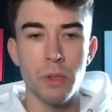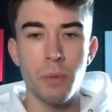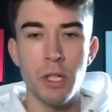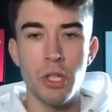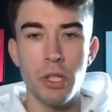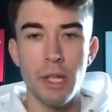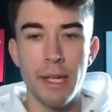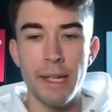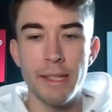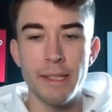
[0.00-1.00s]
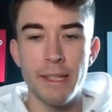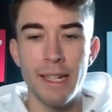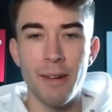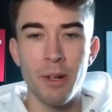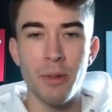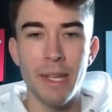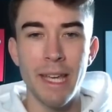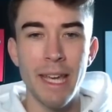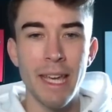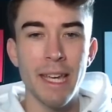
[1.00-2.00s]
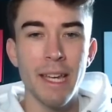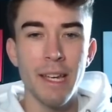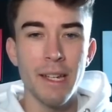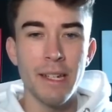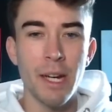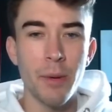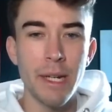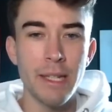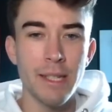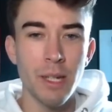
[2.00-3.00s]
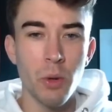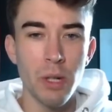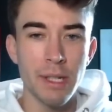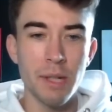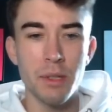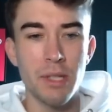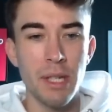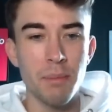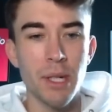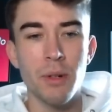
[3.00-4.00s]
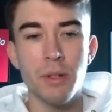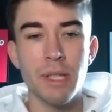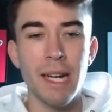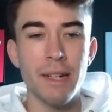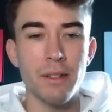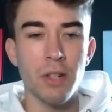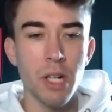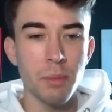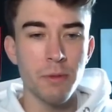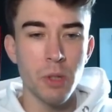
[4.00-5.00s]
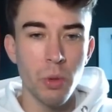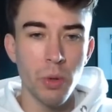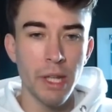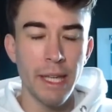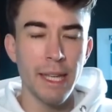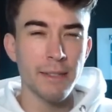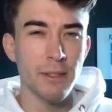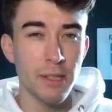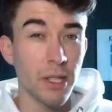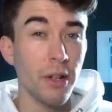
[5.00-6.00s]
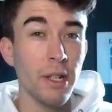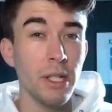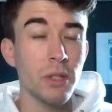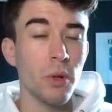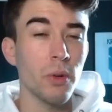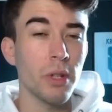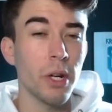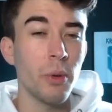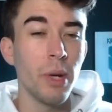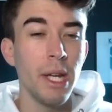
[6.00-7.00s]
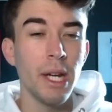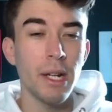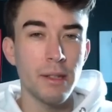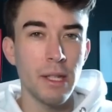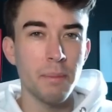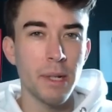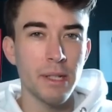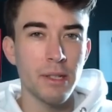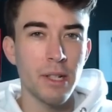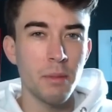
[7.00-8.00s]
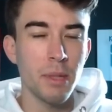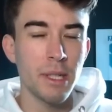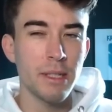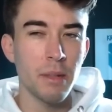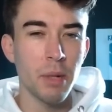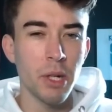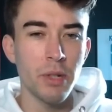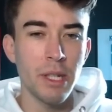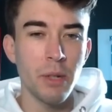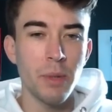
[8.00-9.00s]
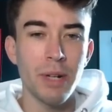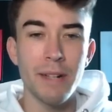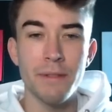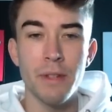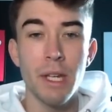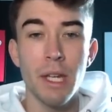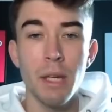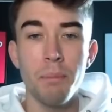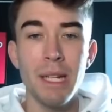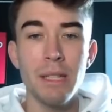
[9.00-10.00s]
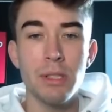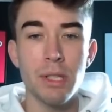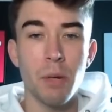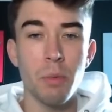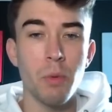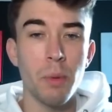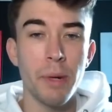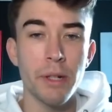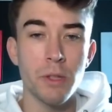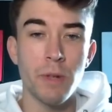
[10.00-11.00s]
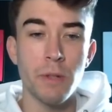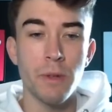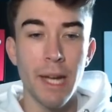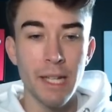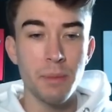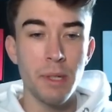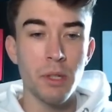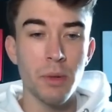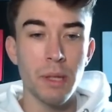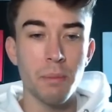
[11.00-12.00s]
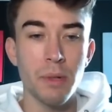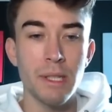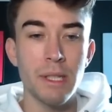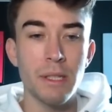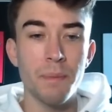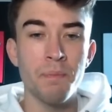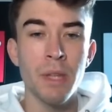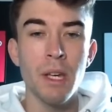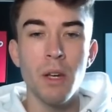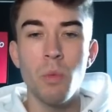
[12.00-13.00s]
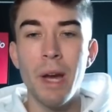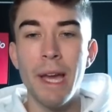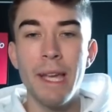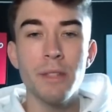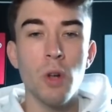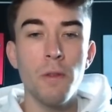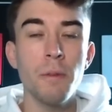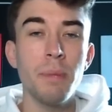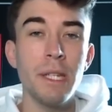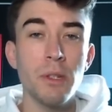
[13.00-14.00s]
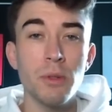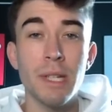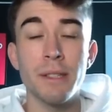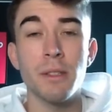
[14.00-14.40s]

which is now loading here. Now we need to take Højlund out of the team because at the time of recording he hasn't signed, although I think by the time this is uploaded he will have. But let's start with what Marcus Rashford has been doing in preseason where he has often been used as a